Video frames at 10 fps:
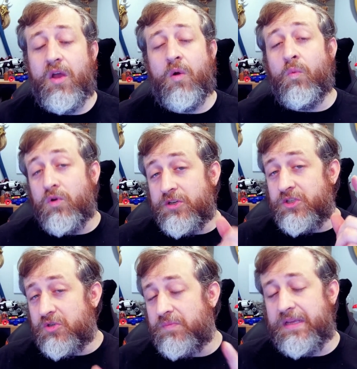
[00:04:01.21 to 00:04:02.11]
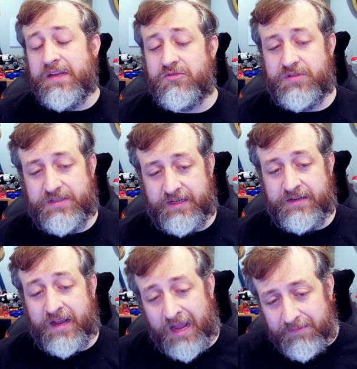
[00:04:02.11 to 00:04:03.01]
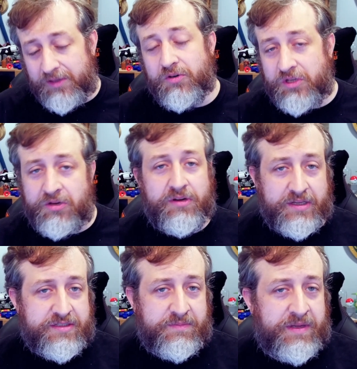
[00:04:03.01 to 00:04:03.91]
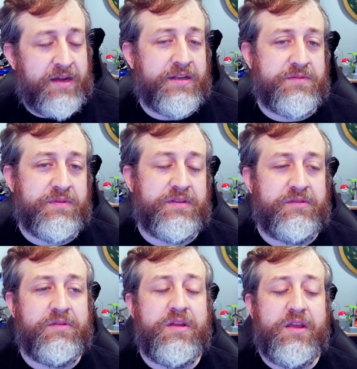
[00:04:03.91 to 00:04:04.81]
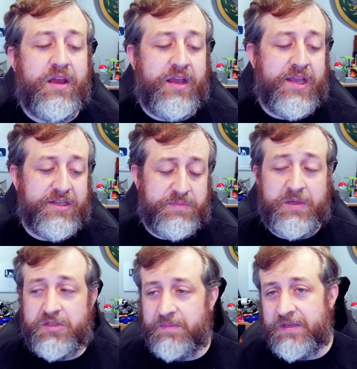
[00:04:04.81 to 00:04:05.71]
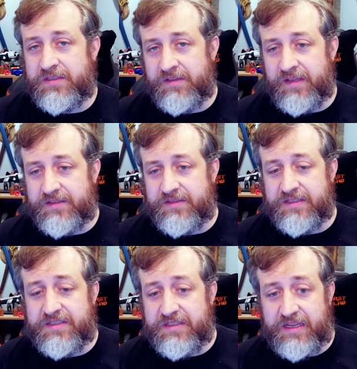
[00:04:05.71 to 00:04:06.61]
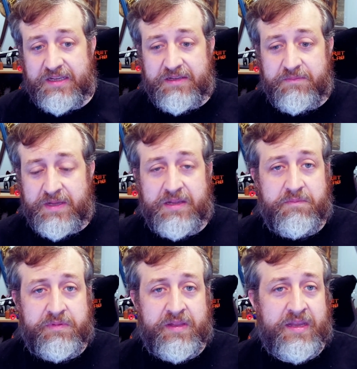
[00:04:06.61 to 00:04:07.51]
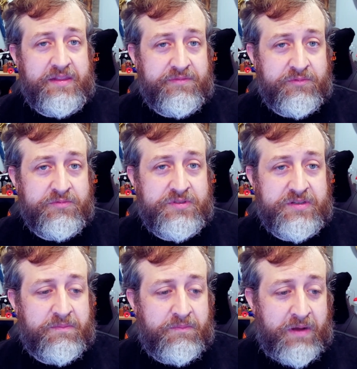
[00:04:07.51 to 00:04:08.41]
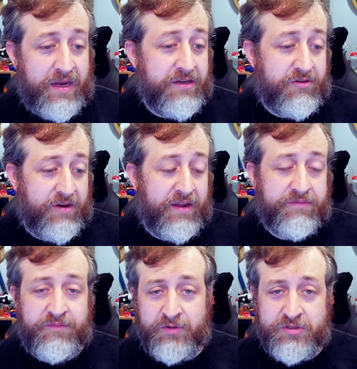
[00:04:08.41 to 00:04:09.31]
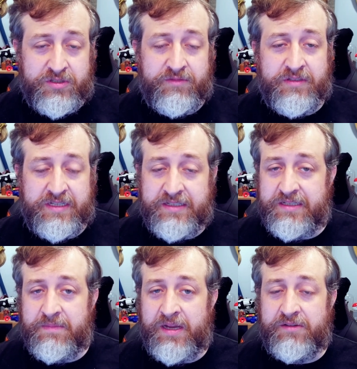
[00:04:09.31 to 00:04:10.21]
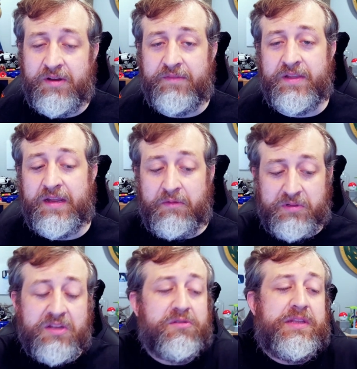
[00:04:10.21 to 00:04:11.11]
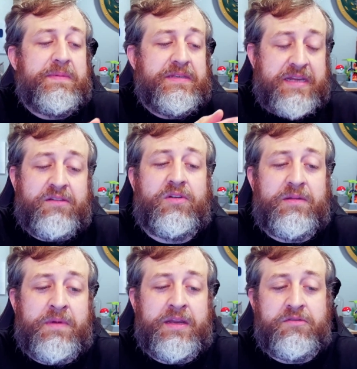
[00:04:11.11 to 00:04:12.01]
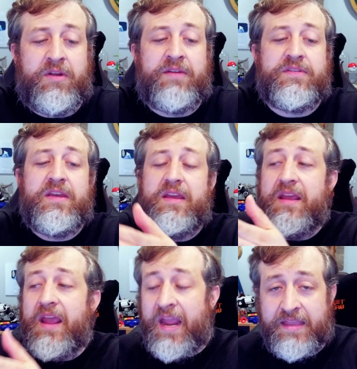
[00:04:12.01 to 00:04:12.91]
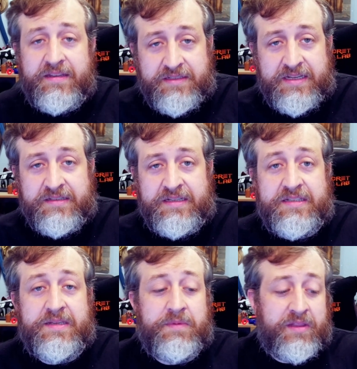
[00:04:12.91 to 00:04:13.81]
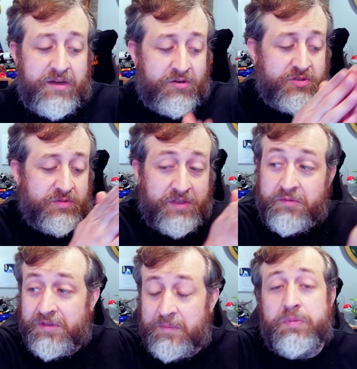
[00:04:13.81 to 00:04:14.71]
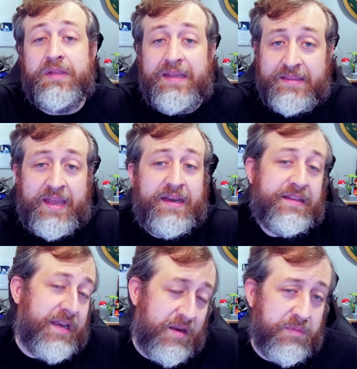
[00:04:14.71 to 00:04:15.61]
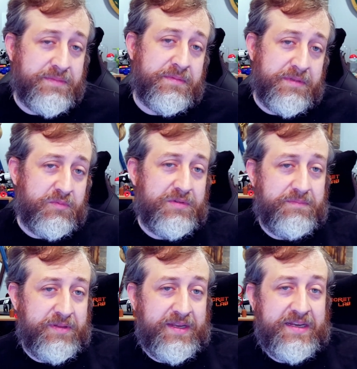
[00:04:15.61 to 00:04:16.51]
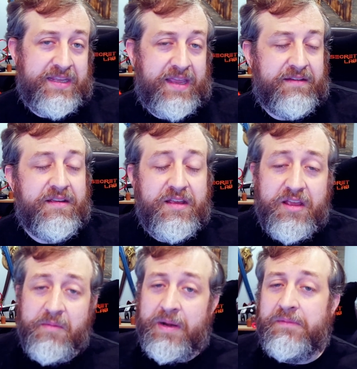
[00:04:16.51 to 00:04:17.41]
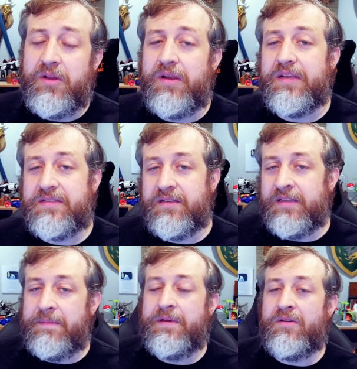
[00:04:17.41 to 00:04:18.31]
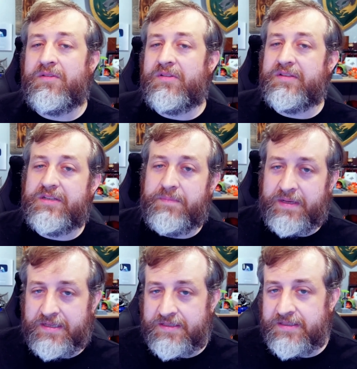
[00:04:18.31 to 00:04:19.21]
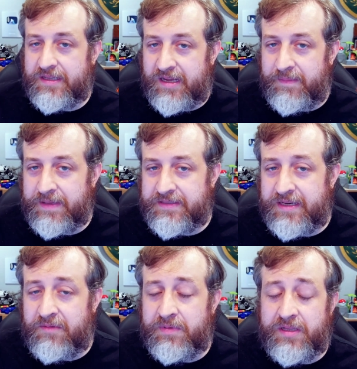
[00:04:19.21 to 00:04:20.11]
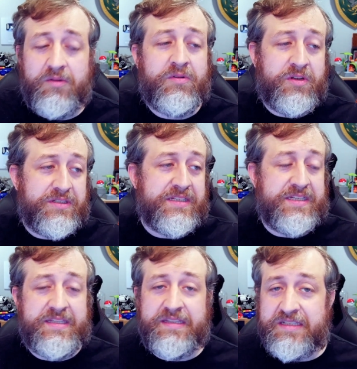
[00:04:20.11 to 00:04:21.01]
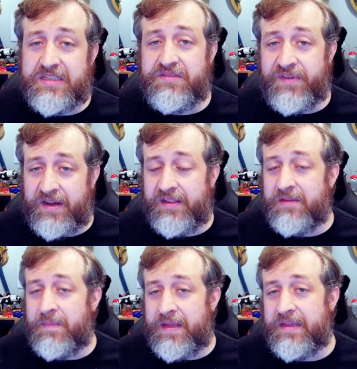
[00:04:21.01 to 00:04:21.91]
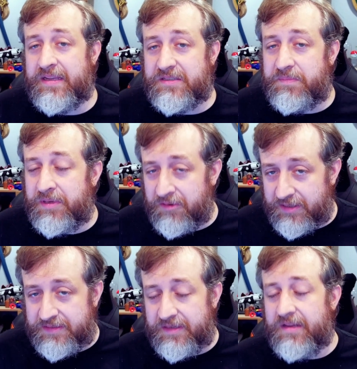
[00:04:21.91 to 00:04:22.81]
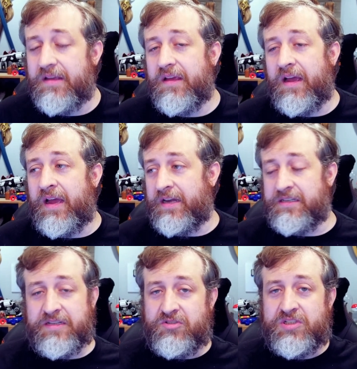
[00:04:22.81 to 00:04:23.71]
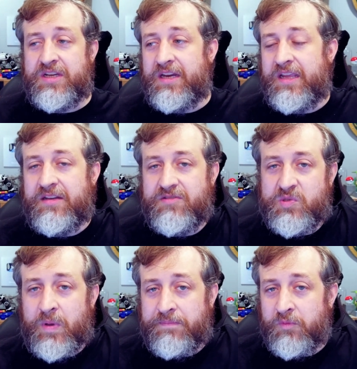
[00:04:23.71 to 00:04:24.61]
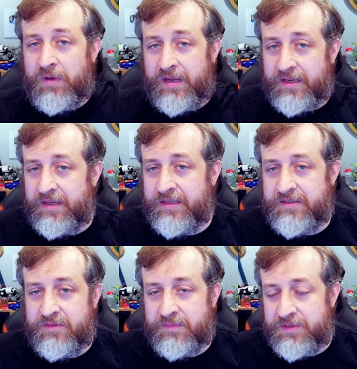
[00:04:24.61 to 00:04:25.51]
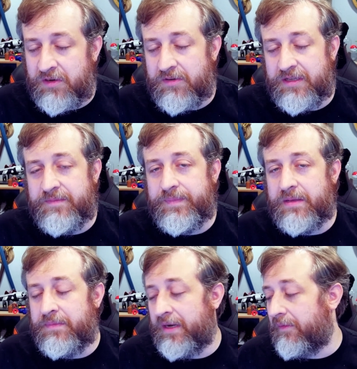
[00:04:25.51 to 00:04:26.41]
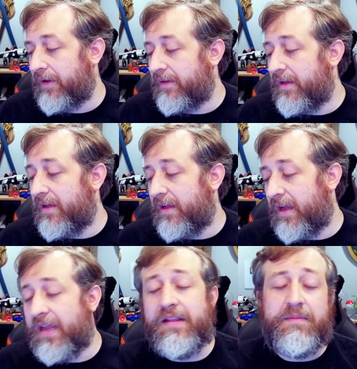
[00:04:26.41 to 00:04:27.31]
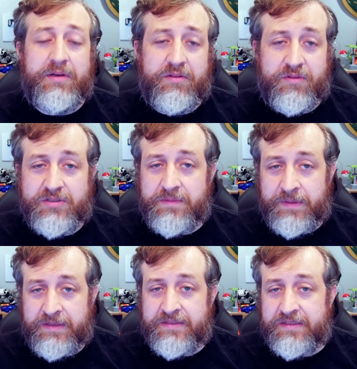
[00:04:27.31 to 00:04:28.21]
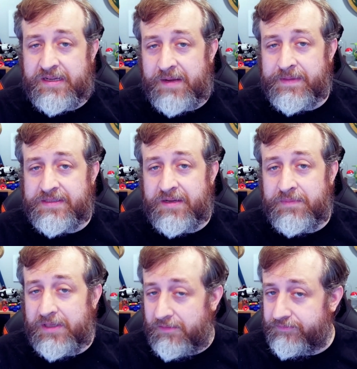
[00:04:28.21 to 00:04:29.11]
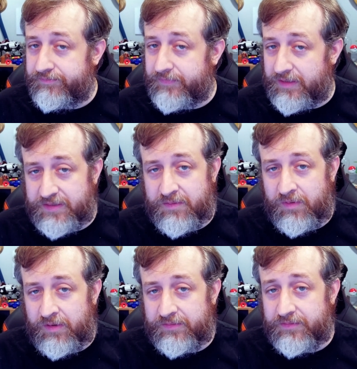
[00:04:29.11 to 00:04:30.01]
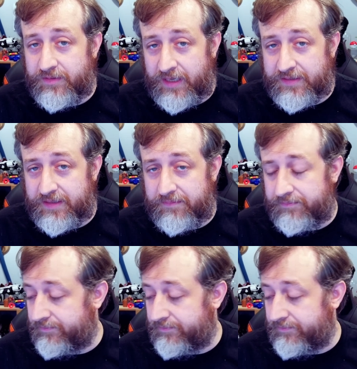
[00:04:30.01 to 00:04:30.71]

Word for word: Would you be interested? I'm a little curious, to be honest with you, uh, especially because of this, to see me play through some Minecraft version of the D and D Minecraft. Like, I would literally be downloading Minecraft and the D and D simulator to literally play that, and then I probably wouldn't play it again. But I'm curious. Let me know your thoughts and opinions in the comments down below. Good to see that this is finally making its appearance, uh, and it didn't just kind of get swept away into obscurity. But anyway, again, let me know your thoughts and opinions in the comments down below. I'll see you all next time.